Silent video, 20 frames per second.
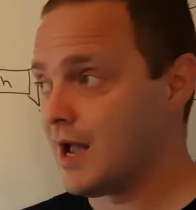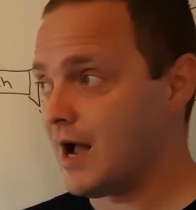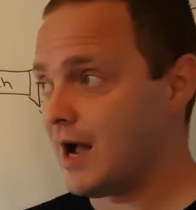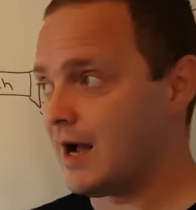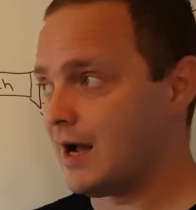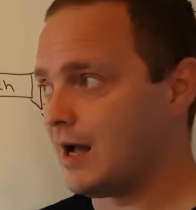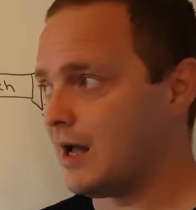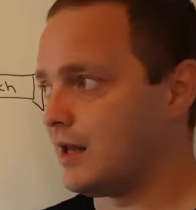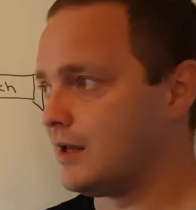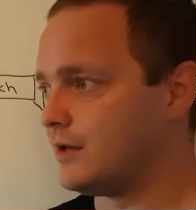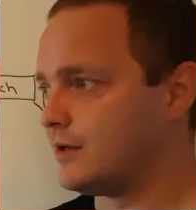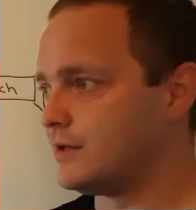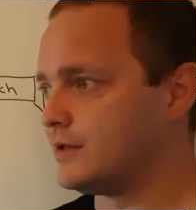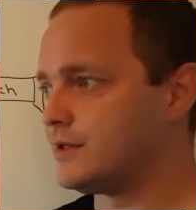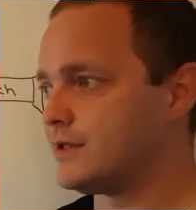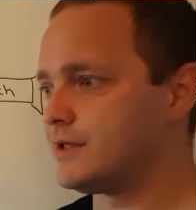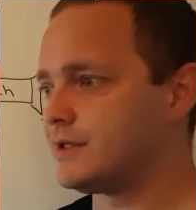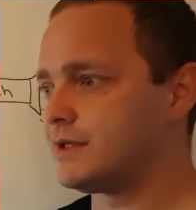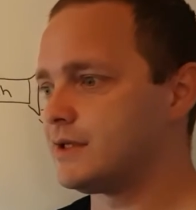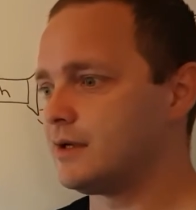
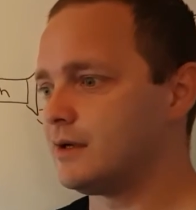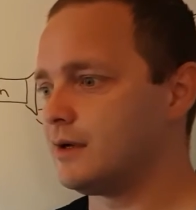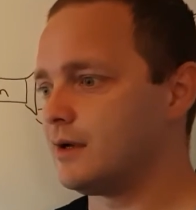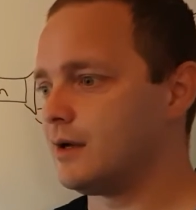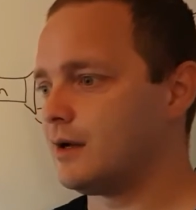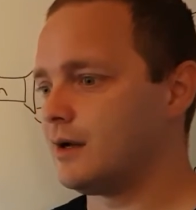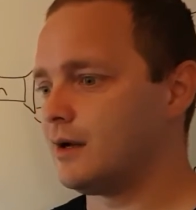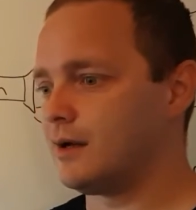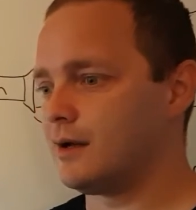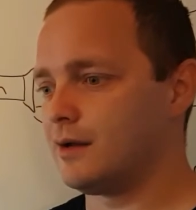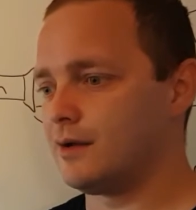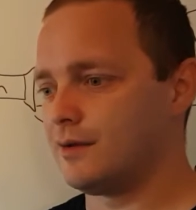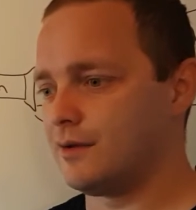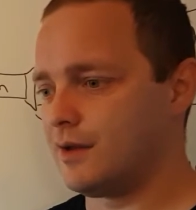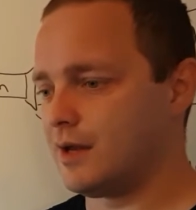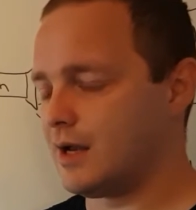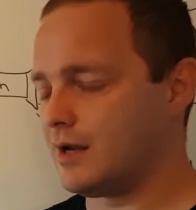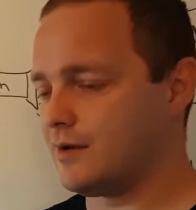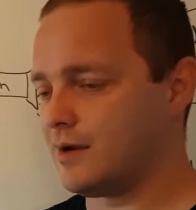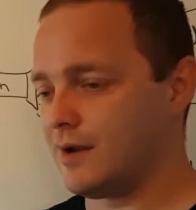and
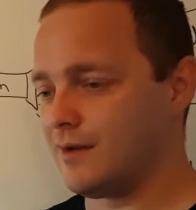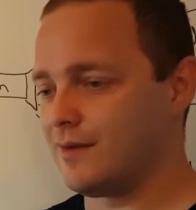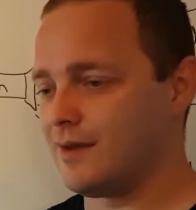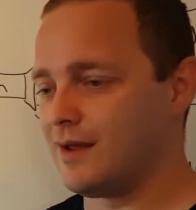the